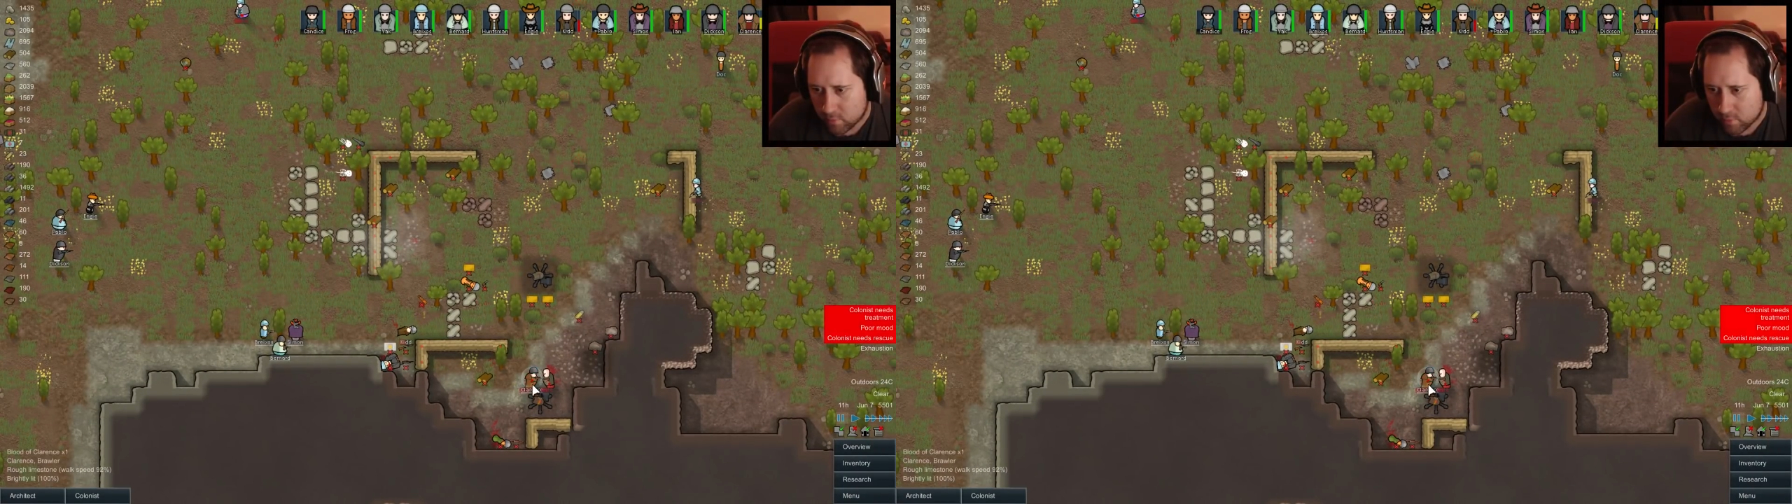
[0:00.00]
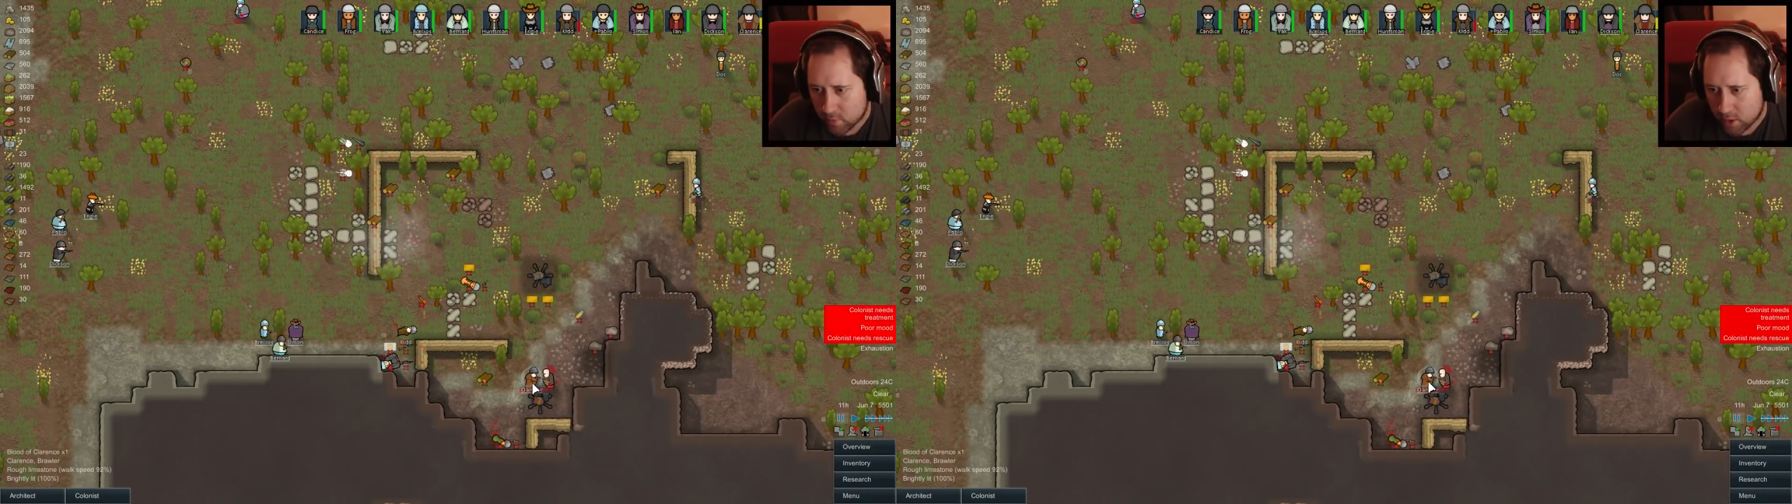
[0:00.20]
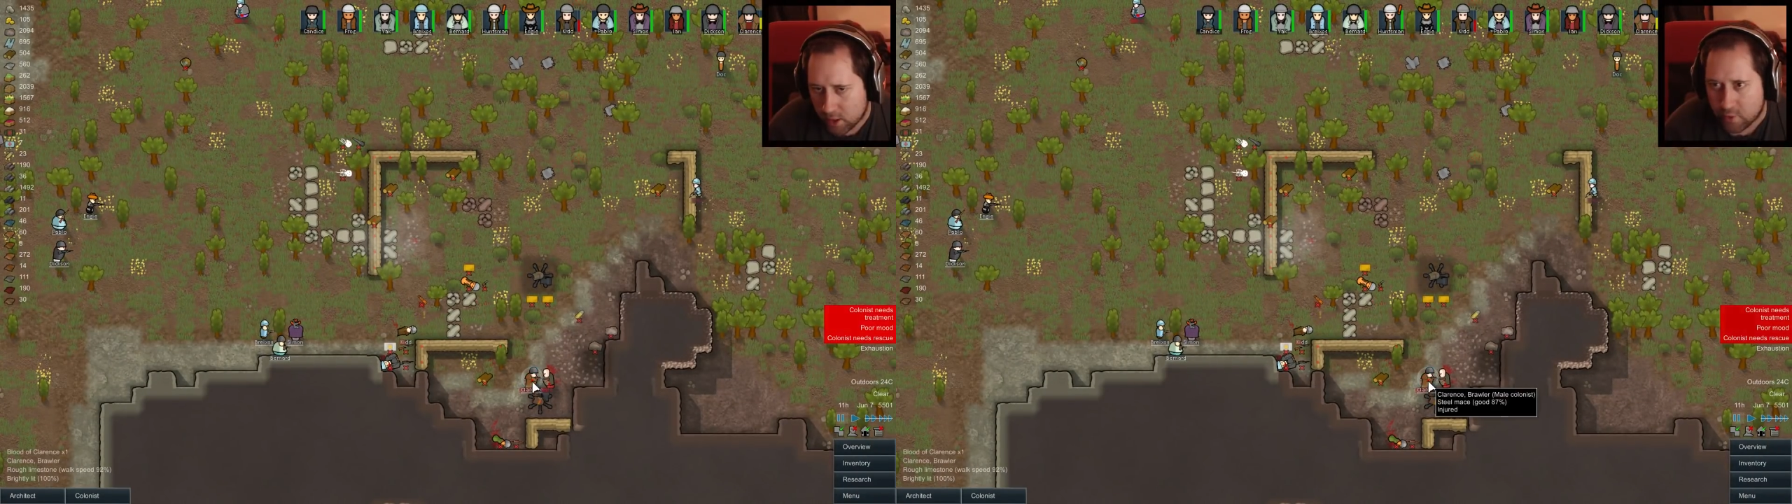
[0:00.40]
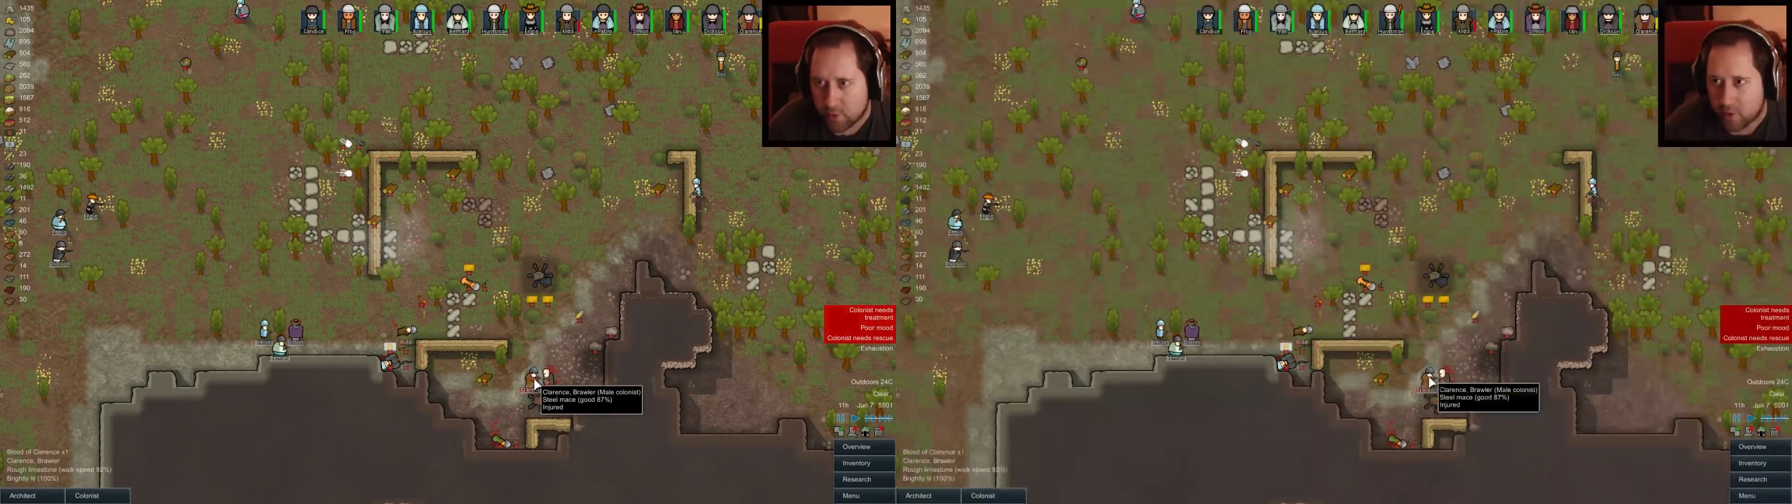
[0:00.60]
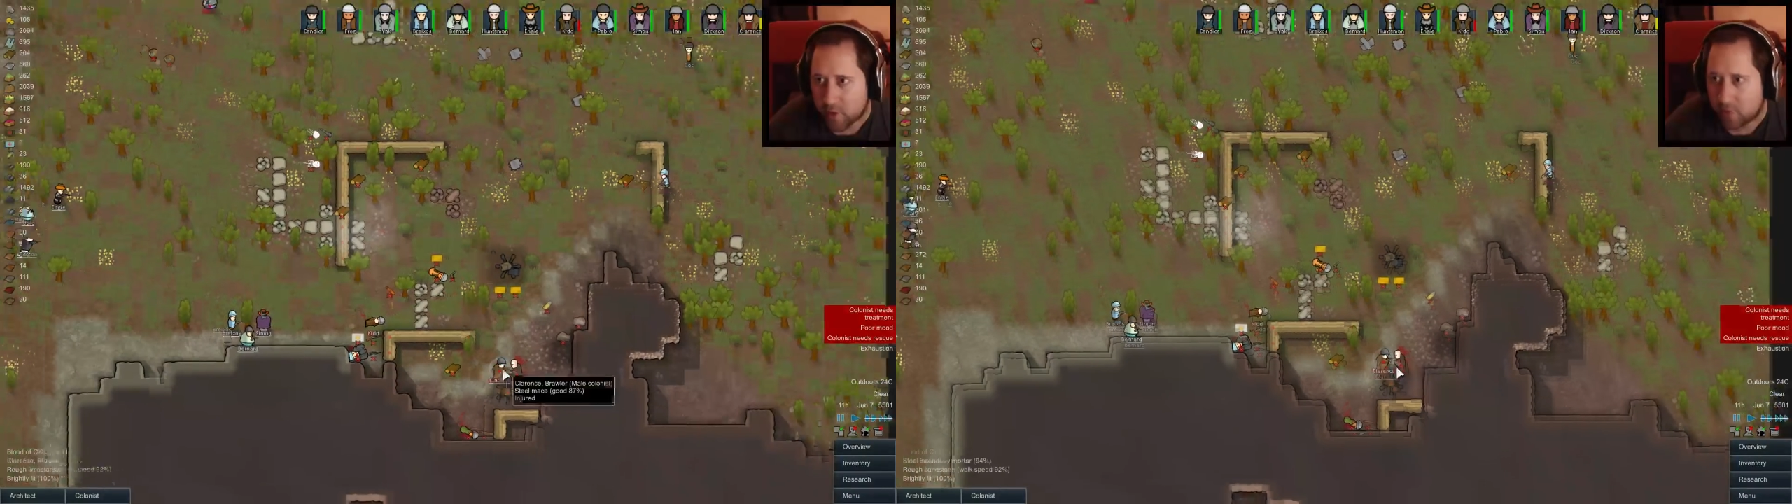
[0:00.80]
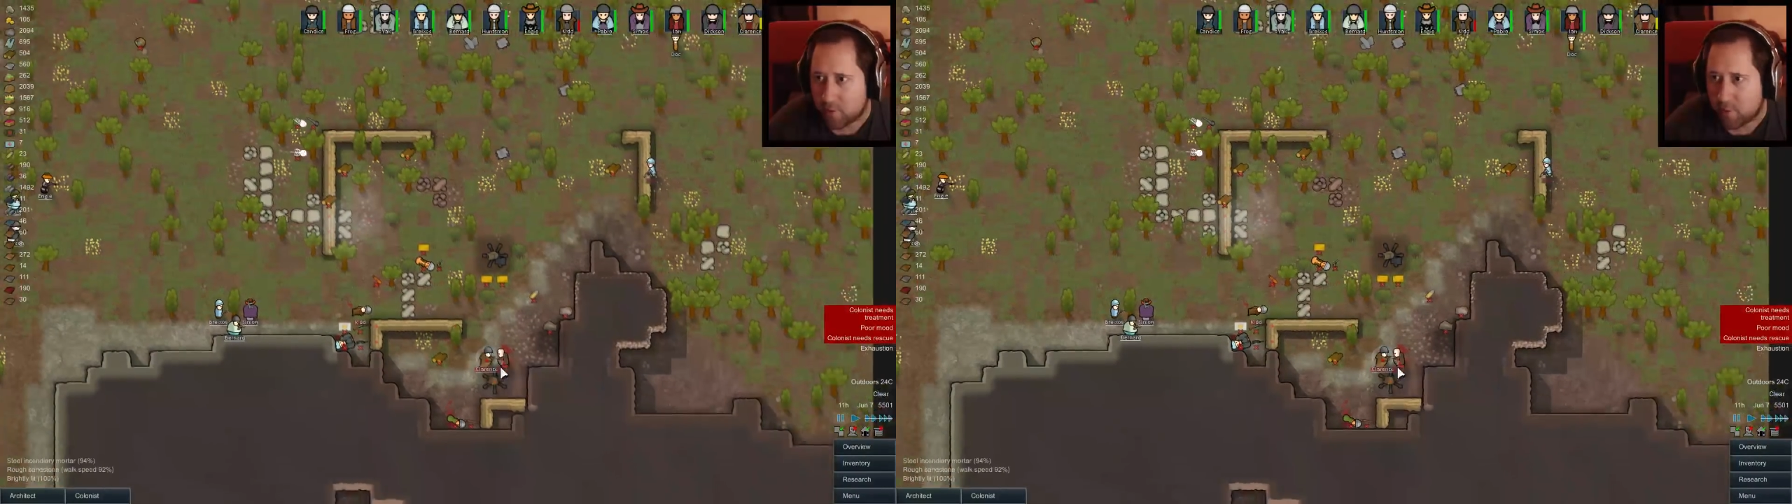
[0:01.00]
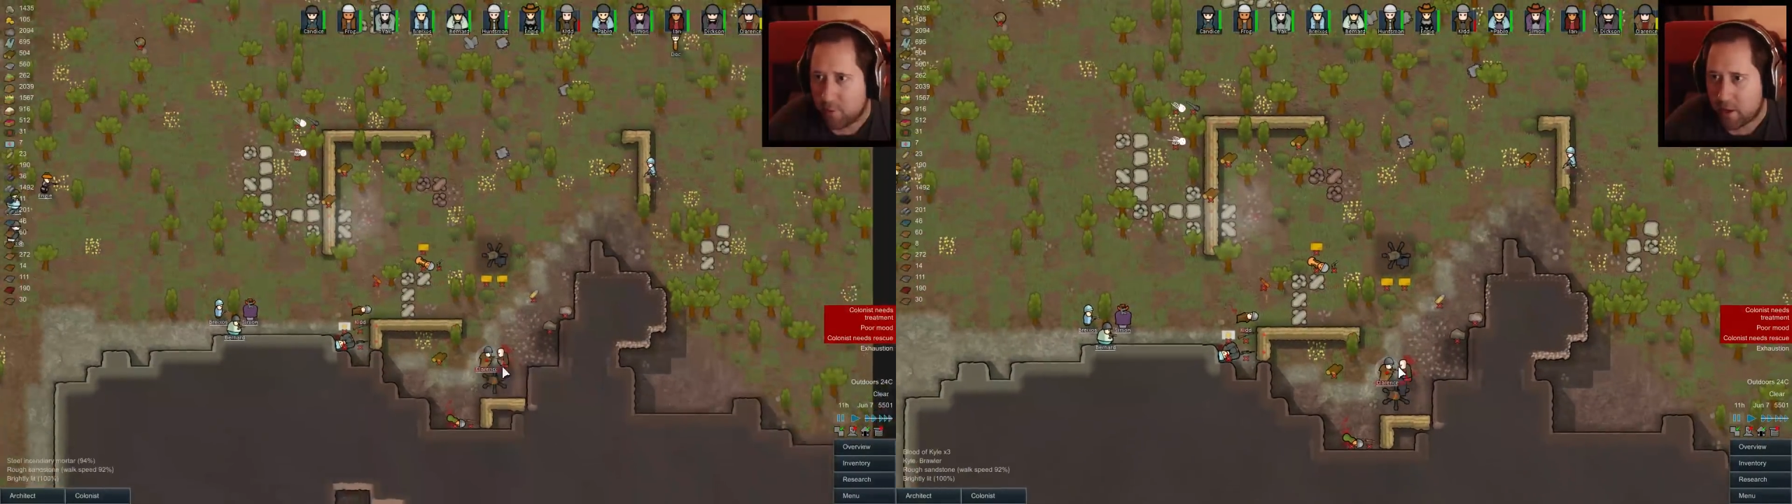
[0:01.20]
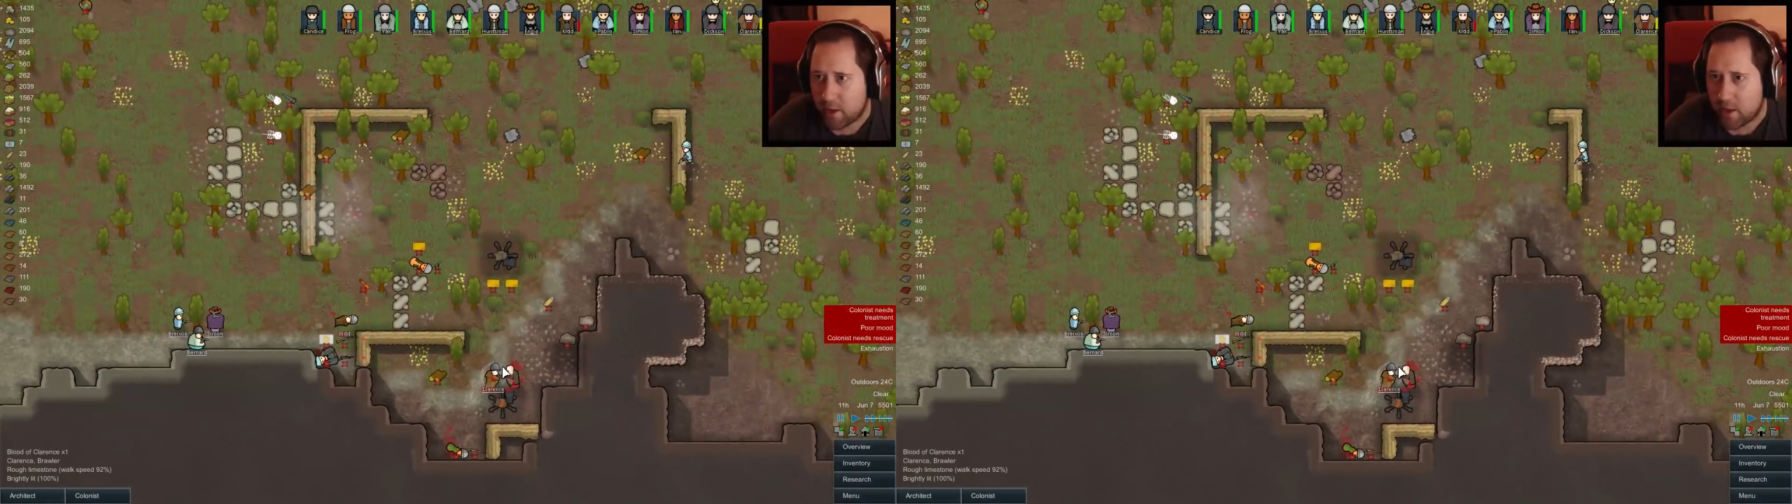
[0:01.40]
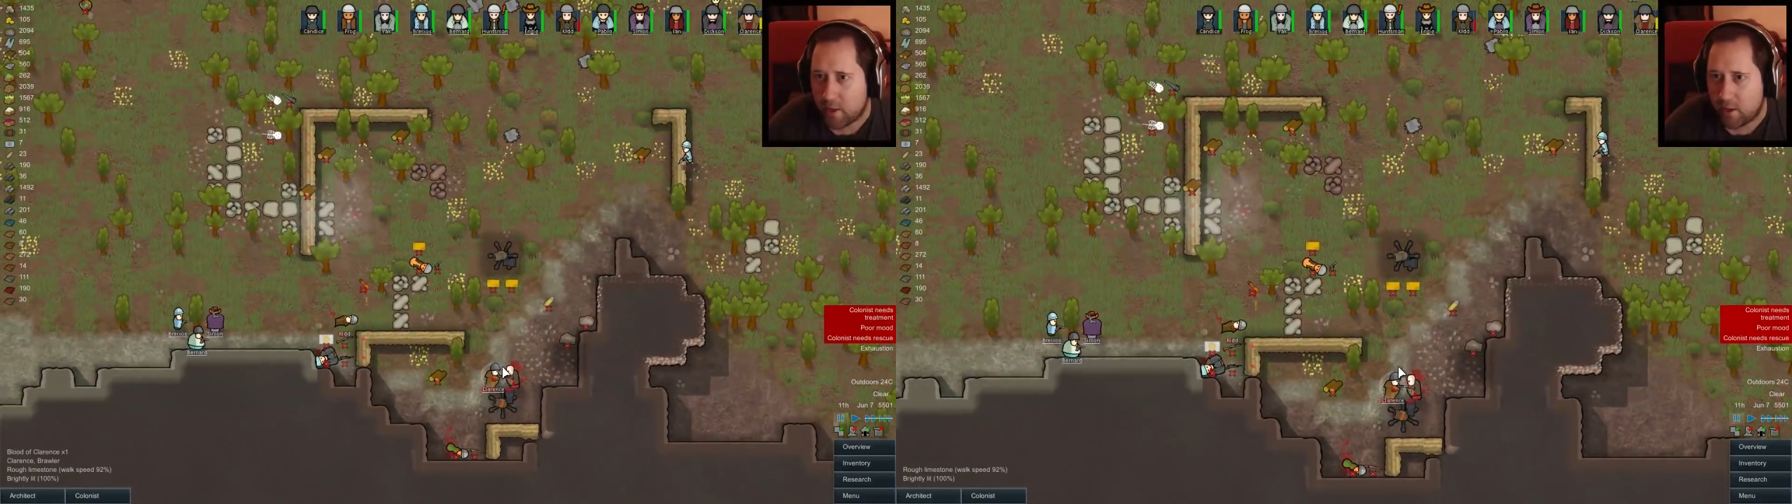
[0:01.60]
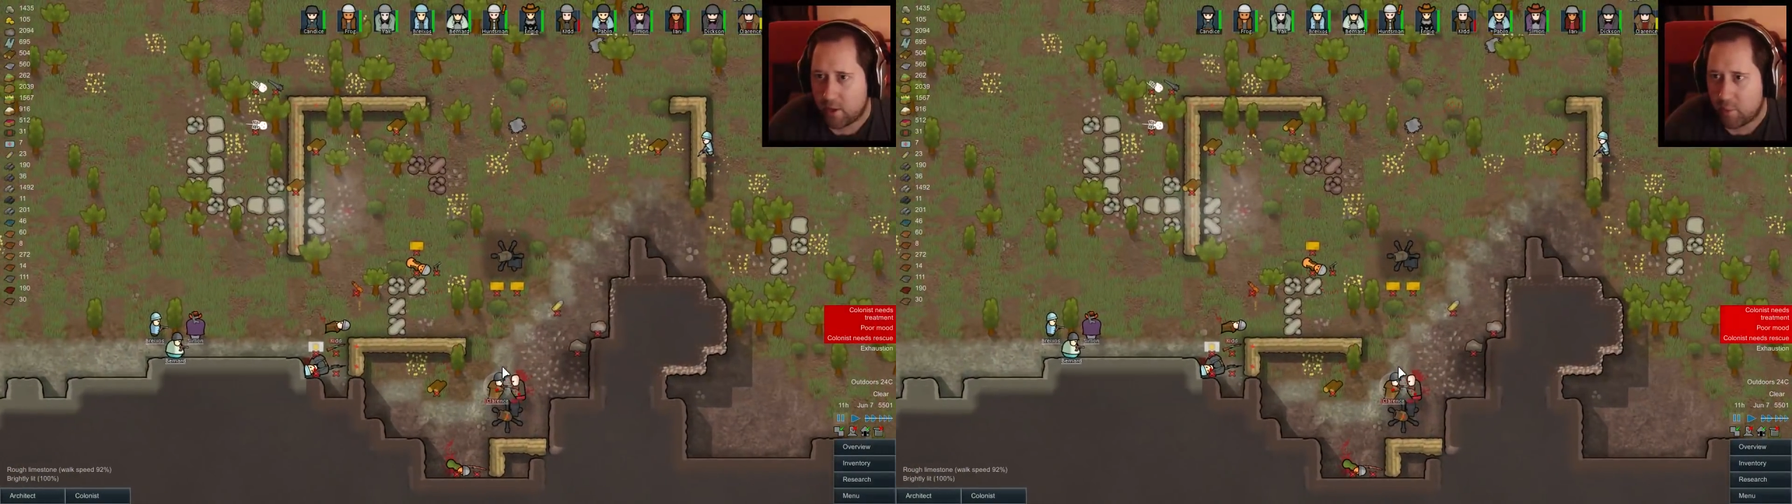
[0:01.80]
Clarence is going to have to maybe get out of
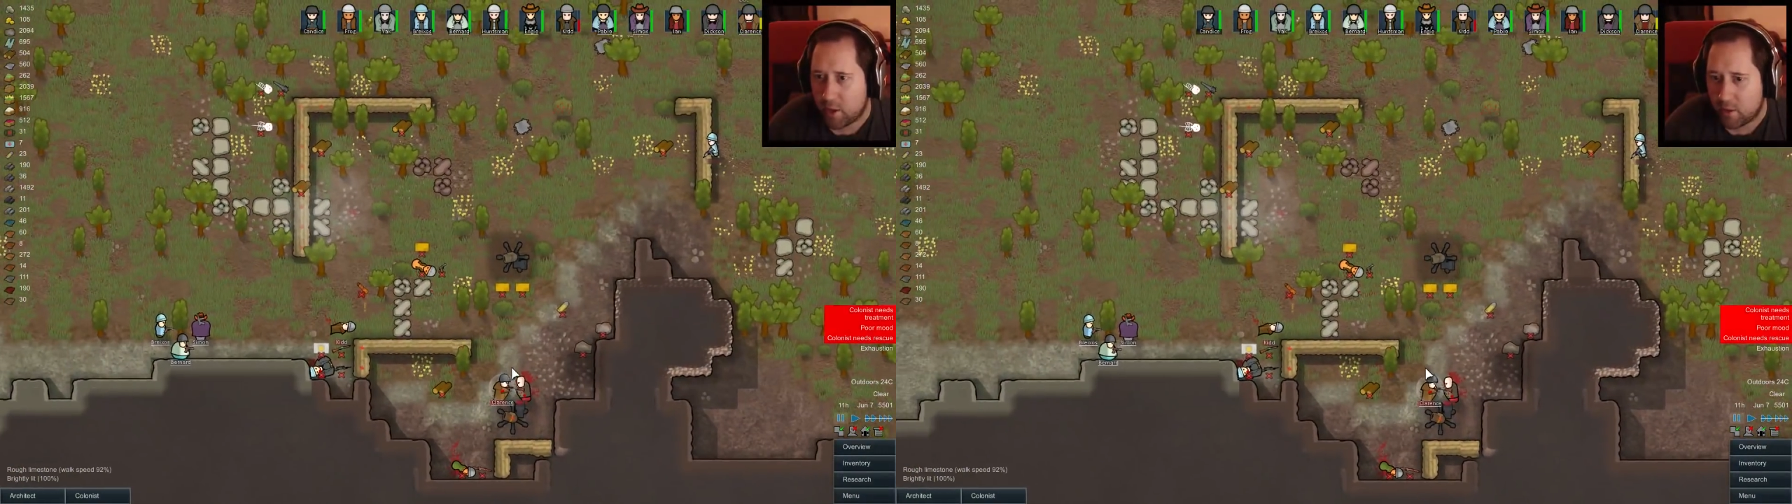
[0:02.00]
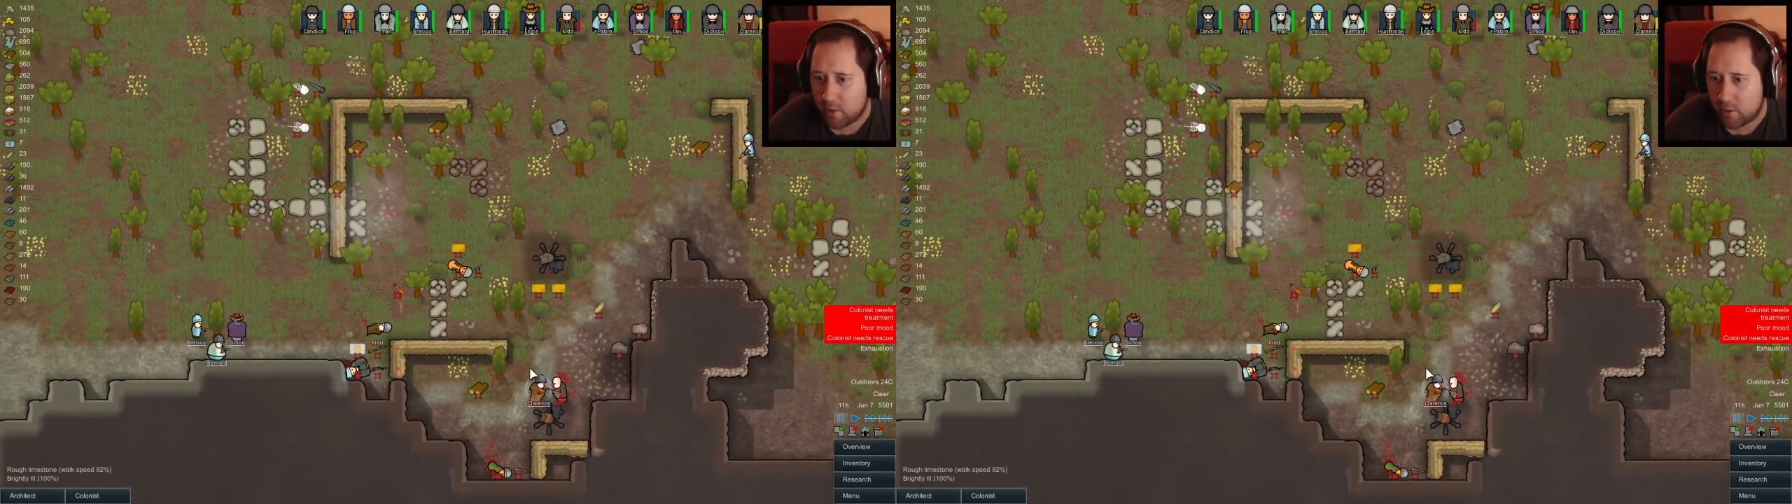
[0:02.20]
here in a minute.